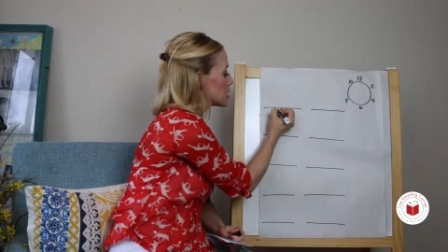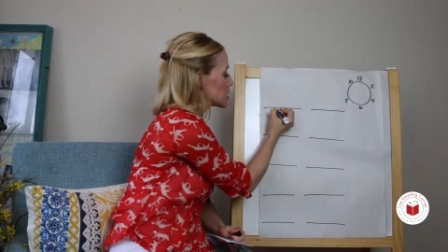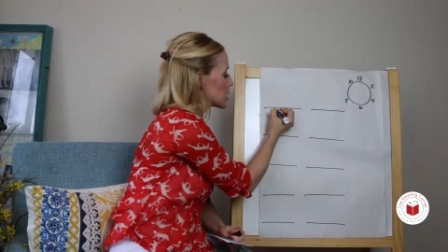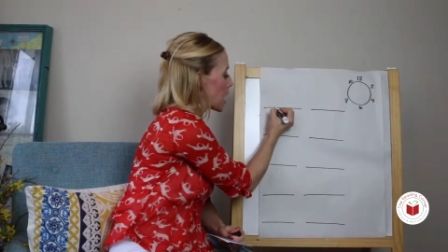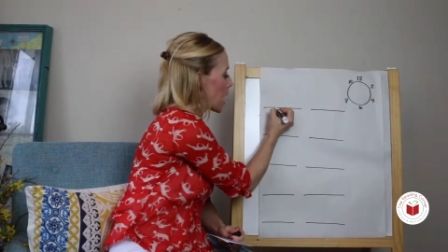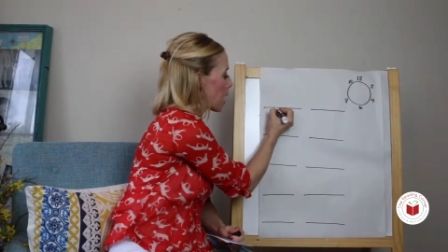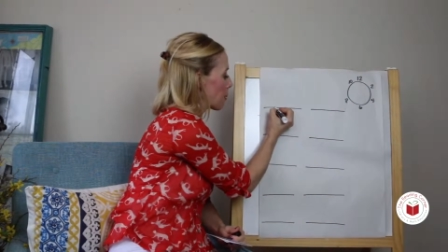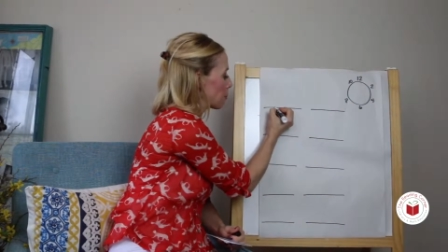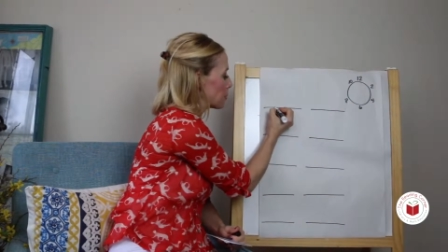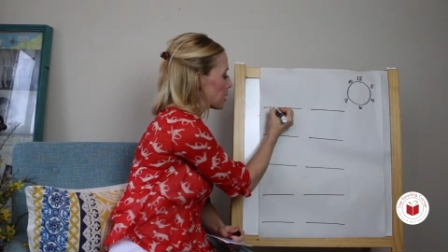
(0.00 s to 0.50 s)

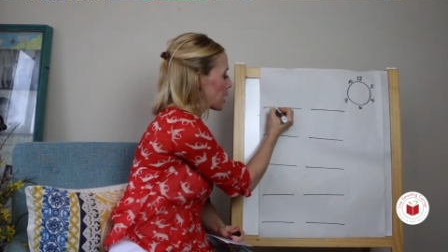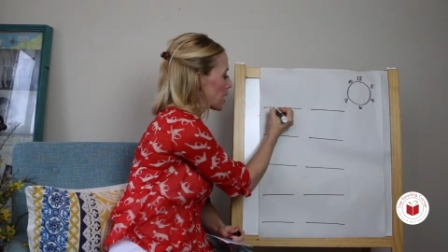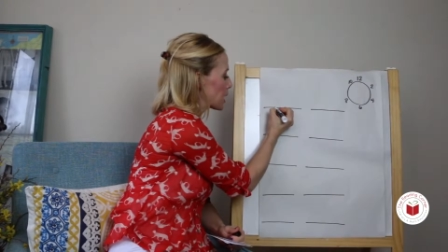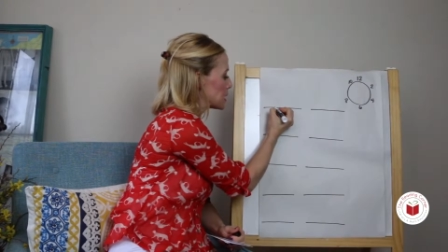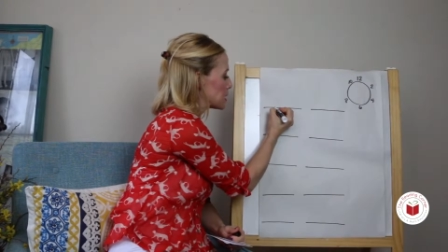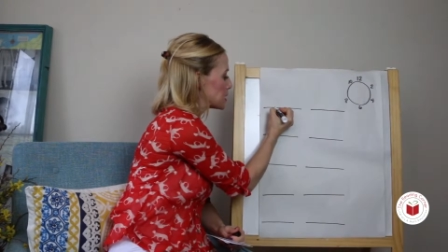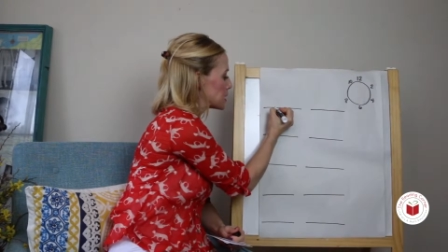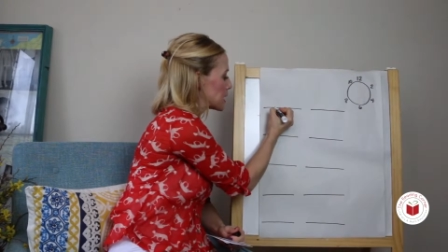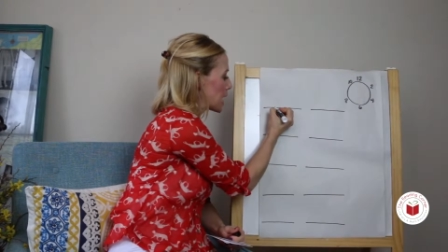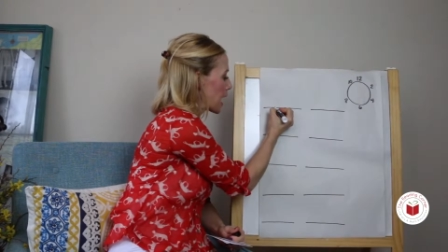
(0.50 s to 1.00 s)
Top
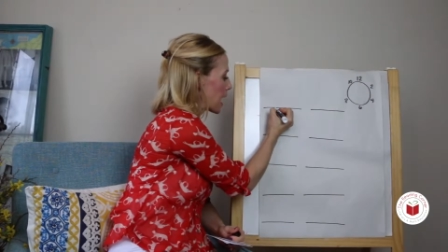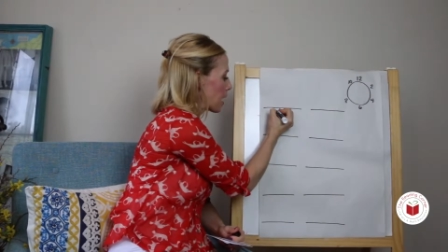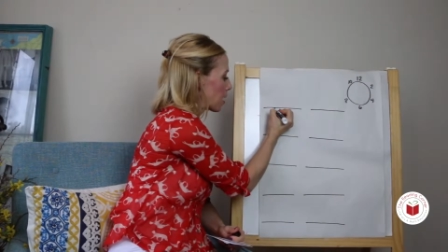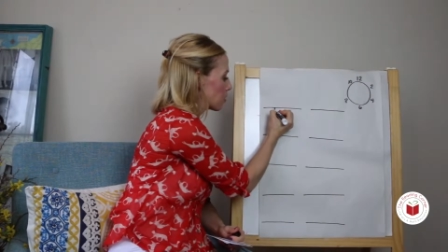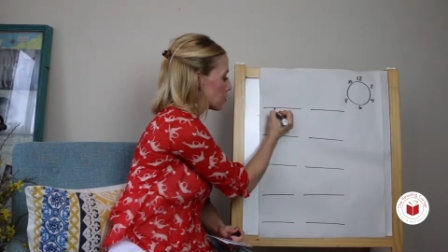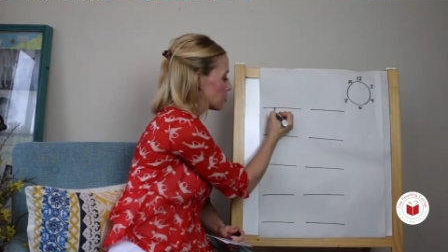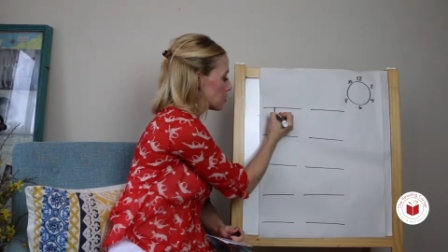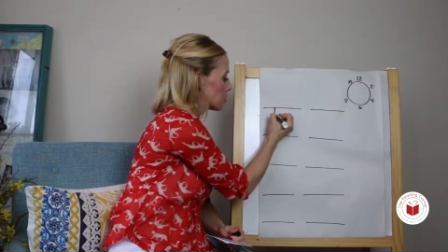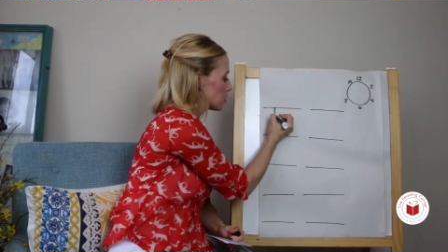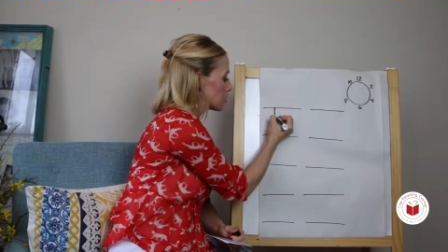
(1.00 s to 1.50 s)
line
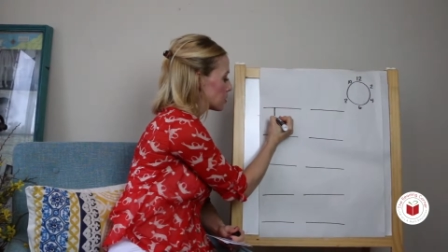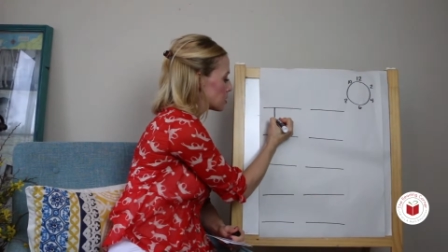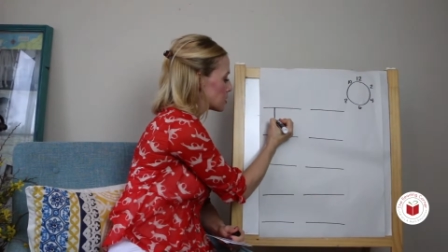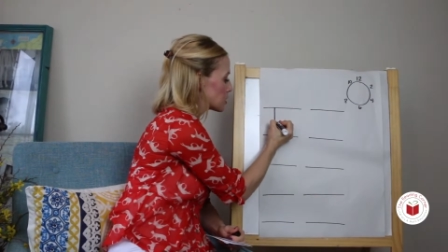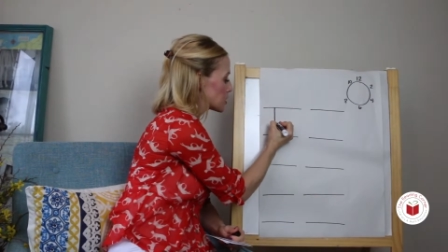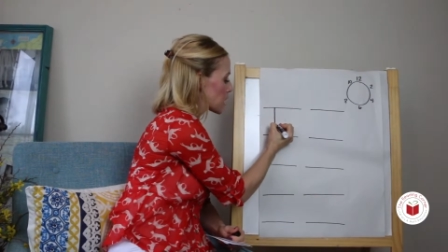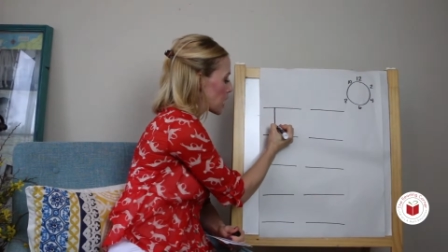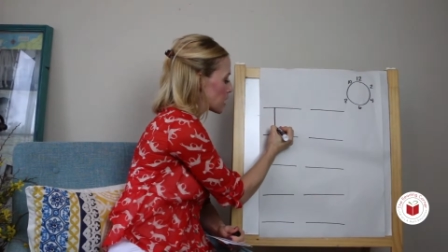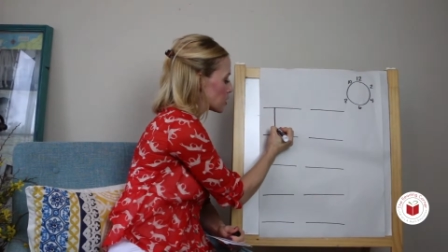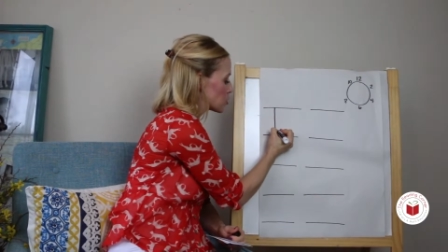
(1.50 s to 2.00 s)
down,
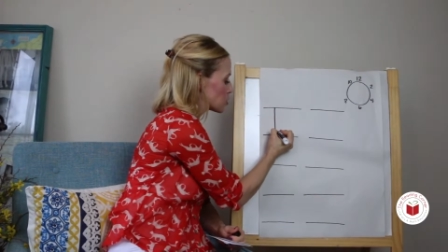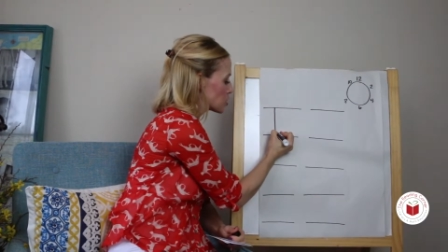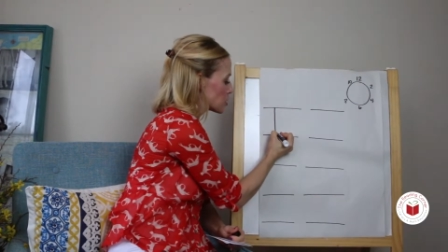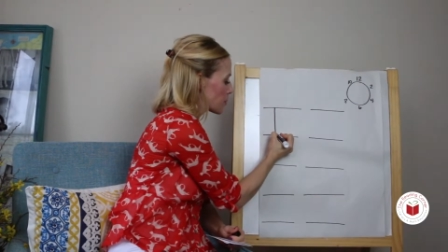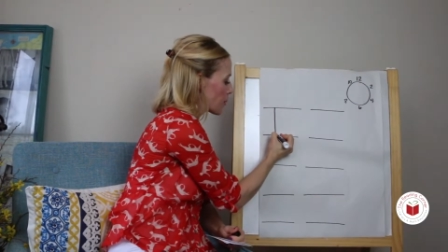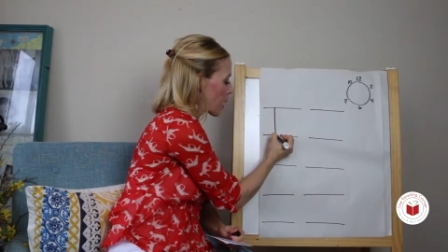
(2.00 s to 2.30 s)
touch the